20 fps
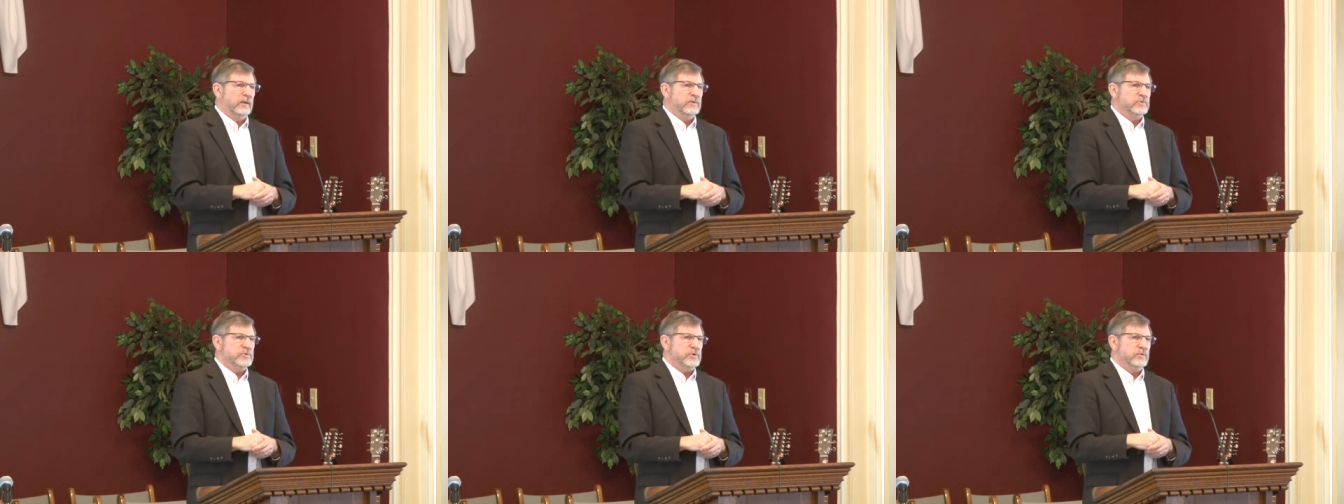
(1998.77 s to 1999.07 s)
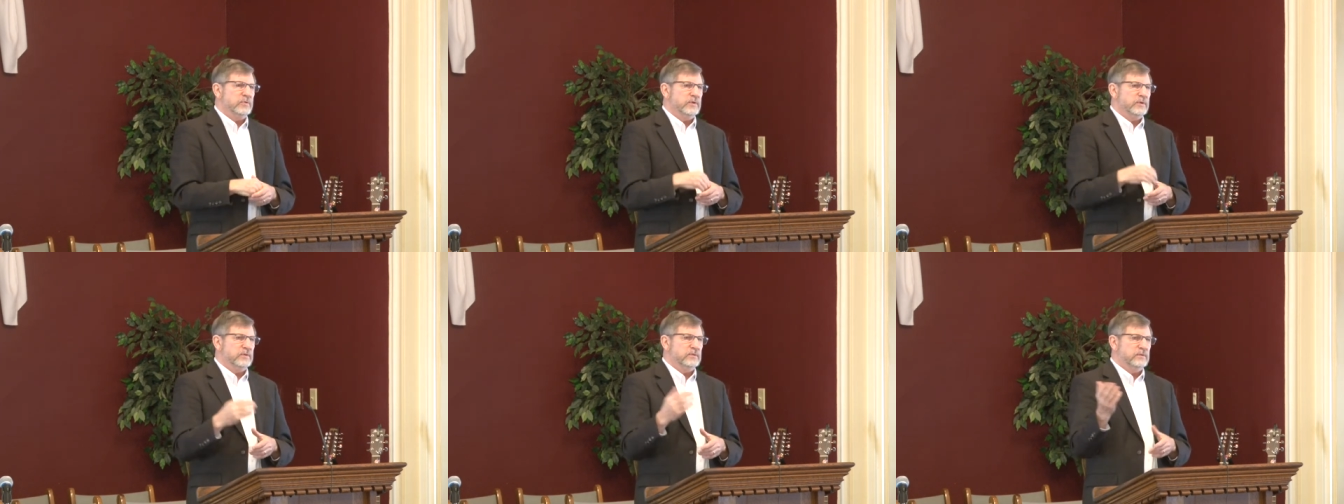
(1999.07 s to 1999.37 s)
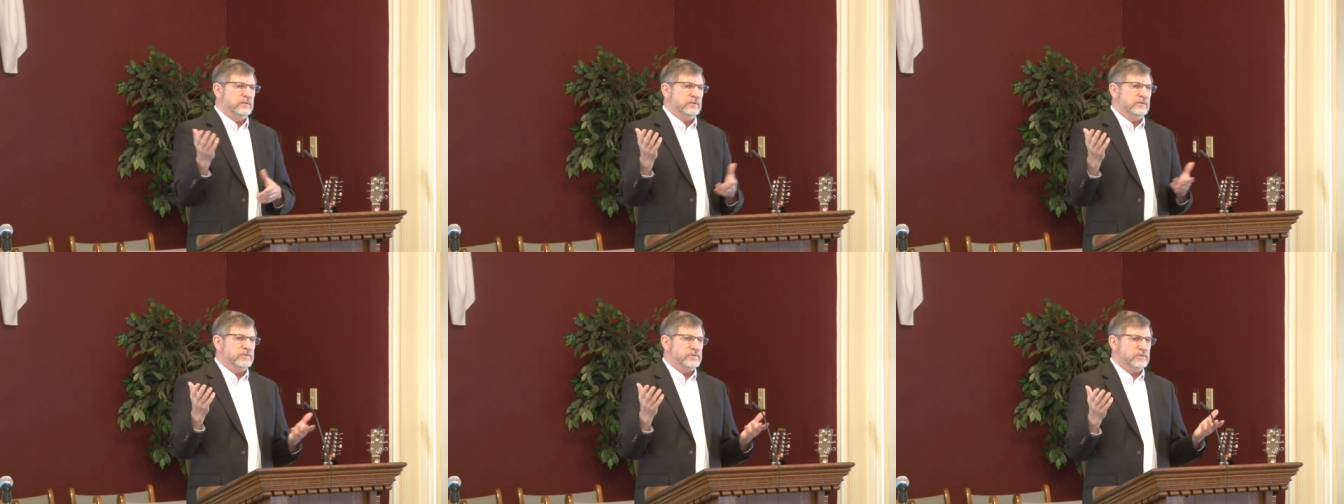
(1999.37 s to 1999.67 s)
so
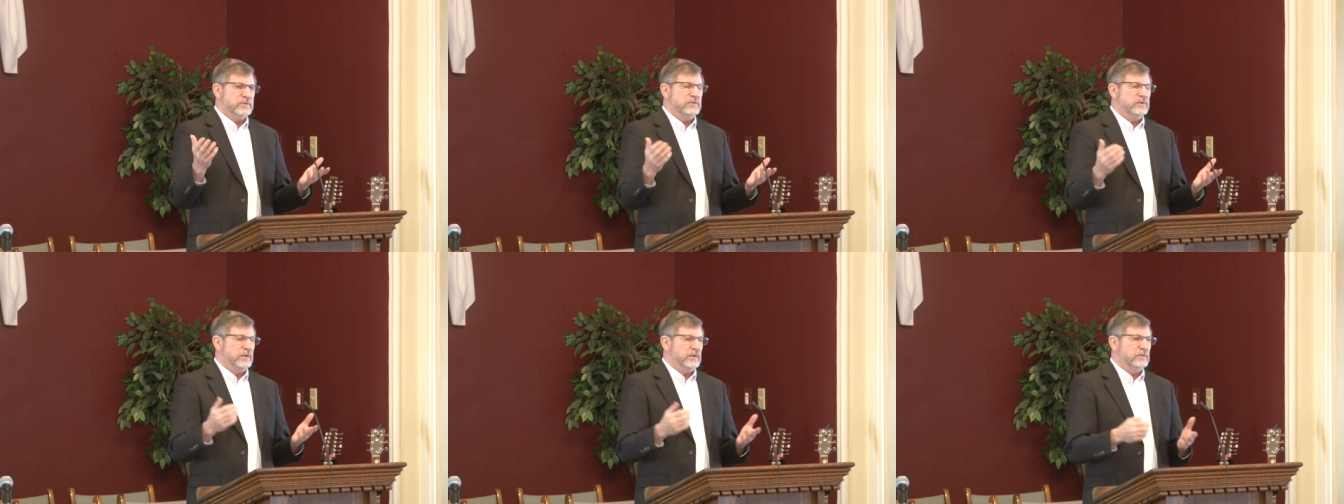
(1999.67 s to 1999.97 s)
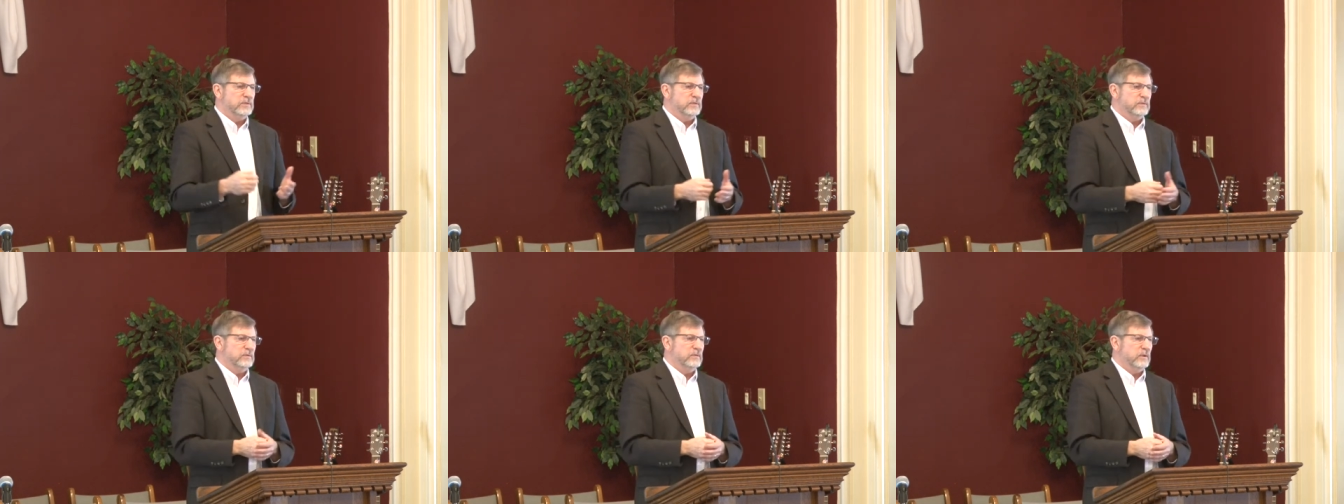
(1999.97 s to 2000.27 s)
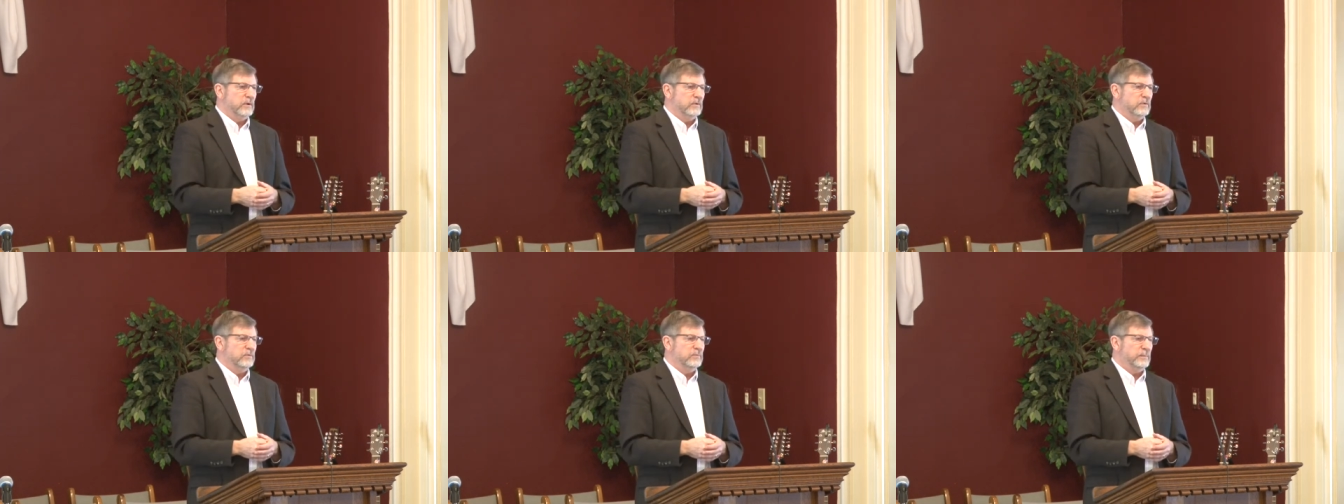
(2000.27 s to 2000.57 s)
th this kid, you
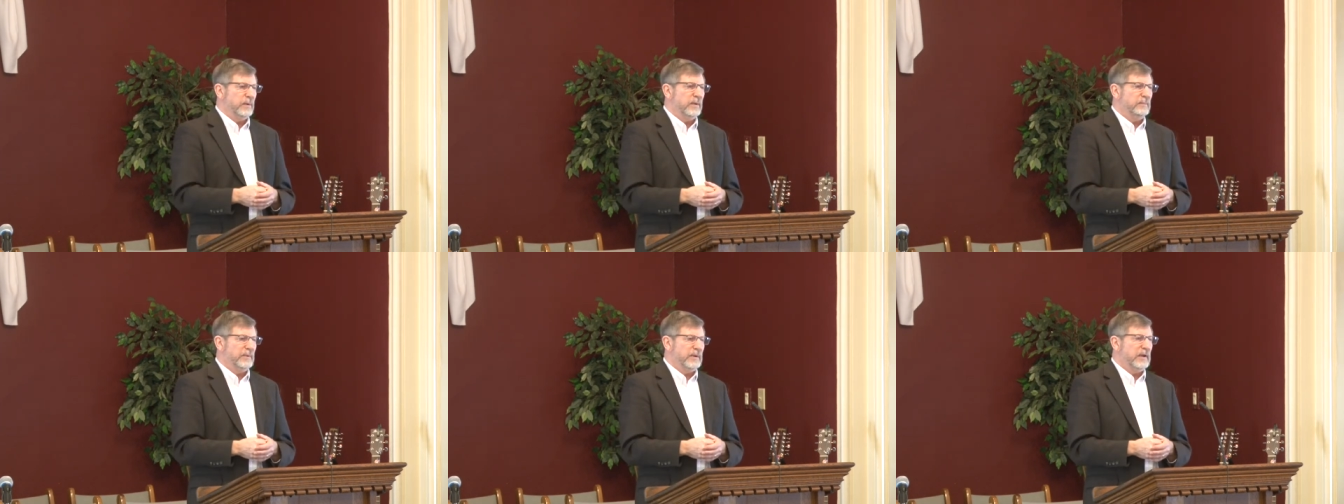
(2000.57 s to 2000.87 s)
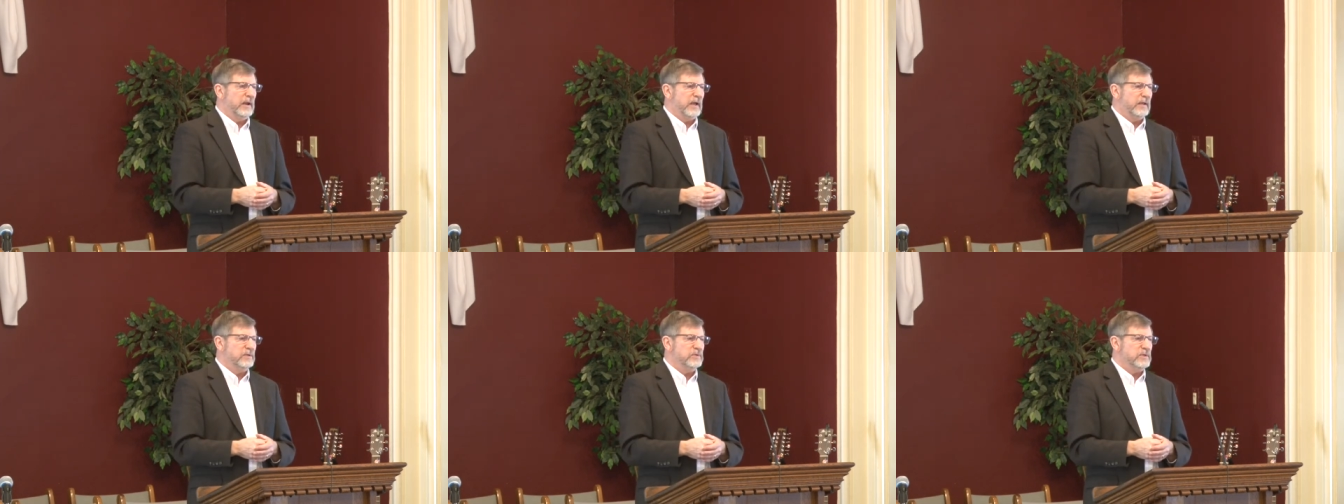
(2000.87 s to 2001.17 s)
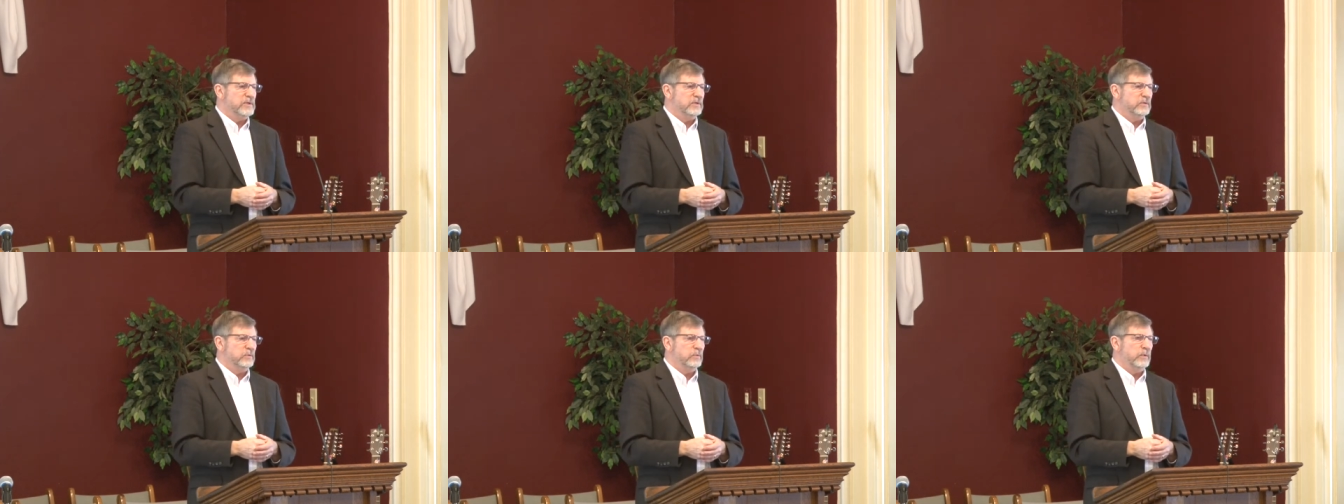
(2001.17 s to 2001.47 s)
know, was probably
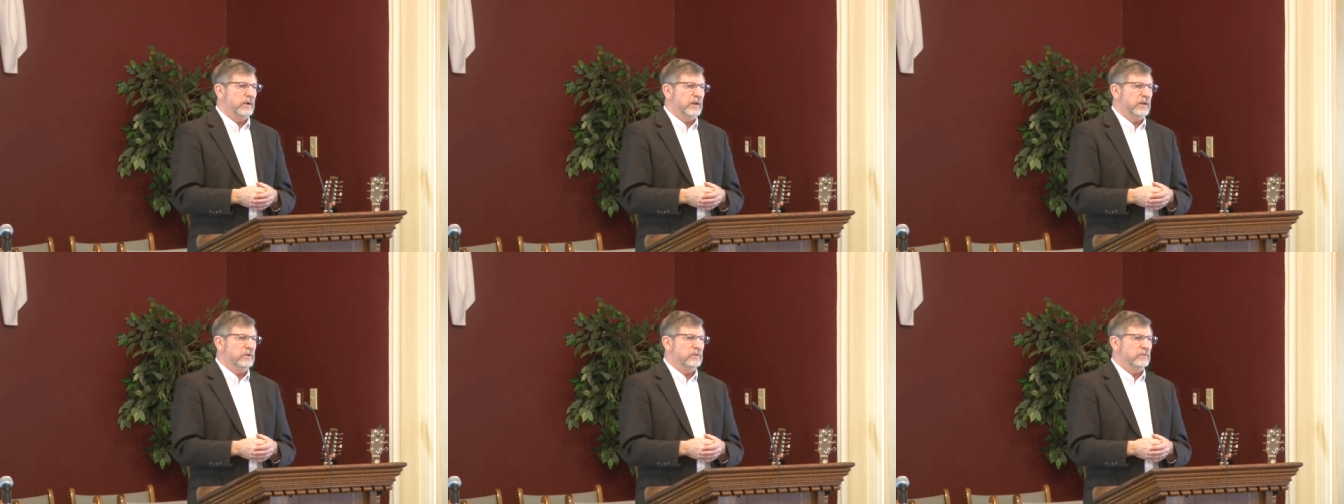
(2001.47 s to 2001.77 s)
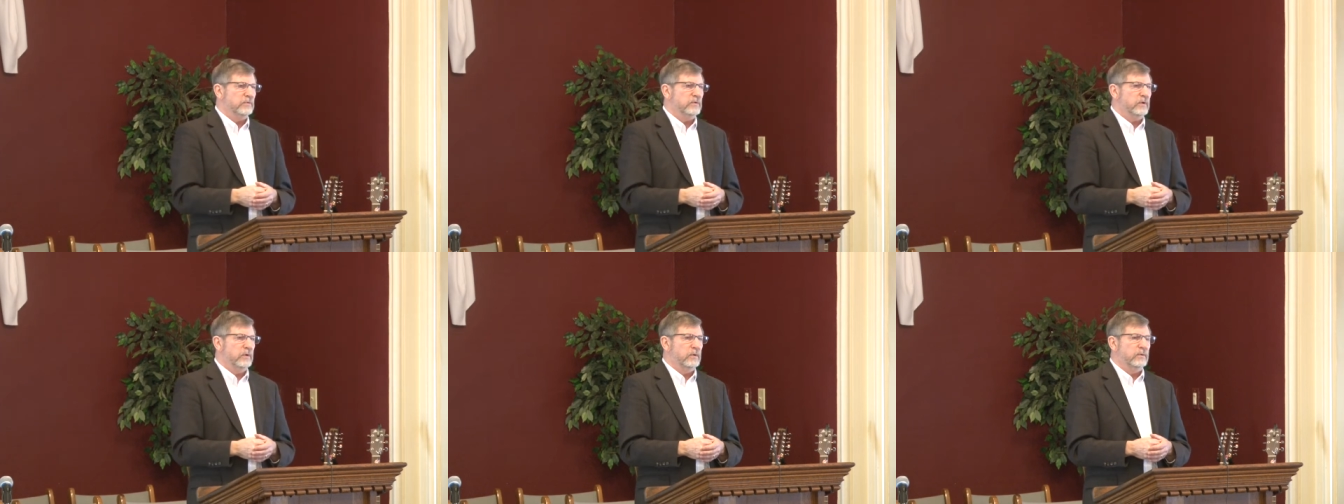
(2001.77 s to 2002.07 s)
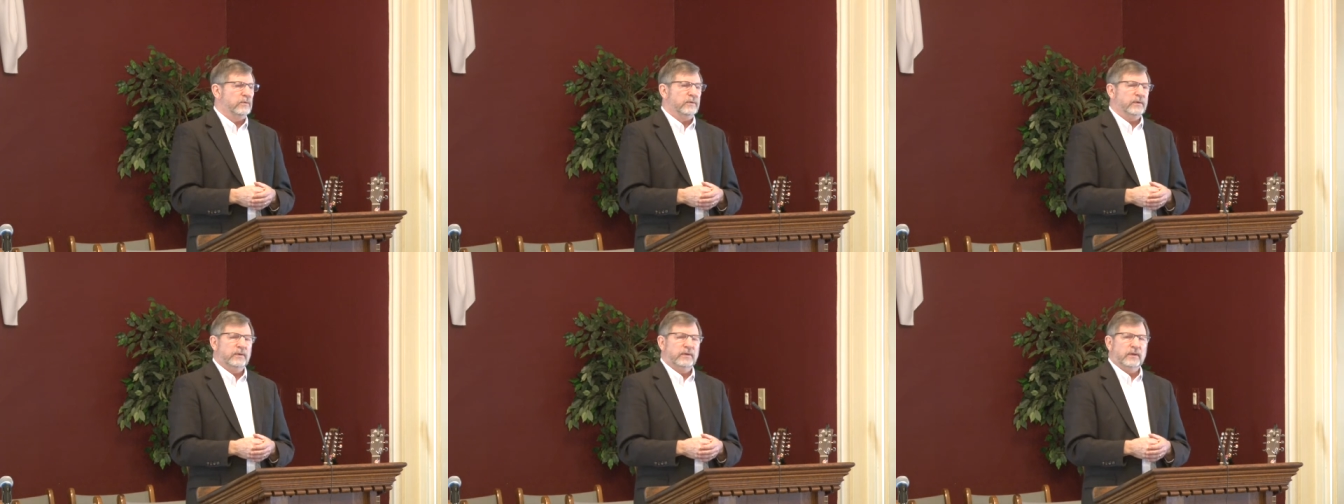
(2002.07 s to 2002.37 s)
19, 20 years
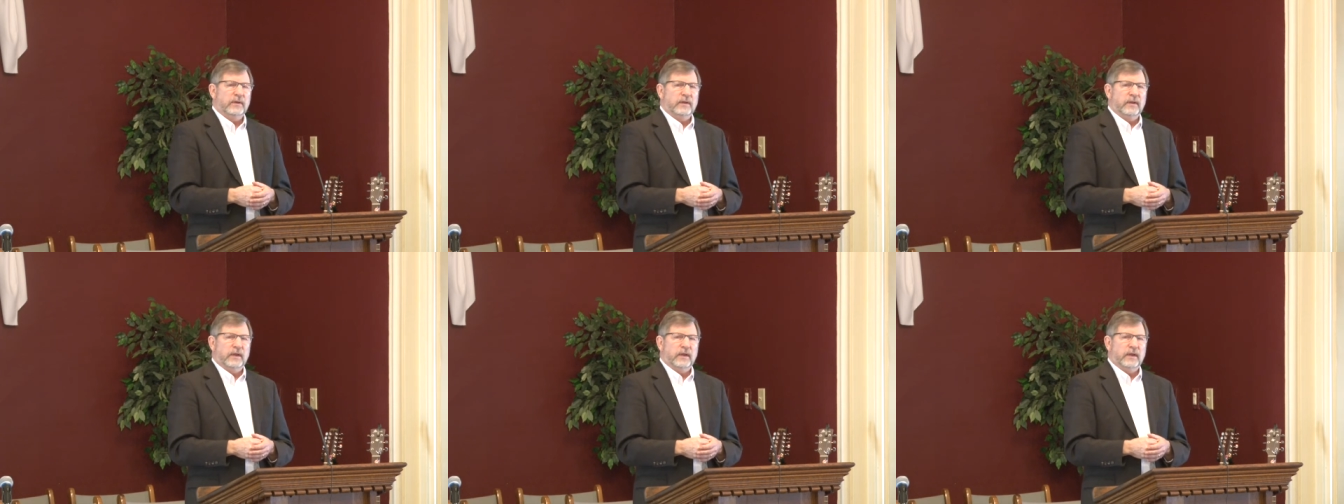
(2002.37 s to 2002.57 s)
old,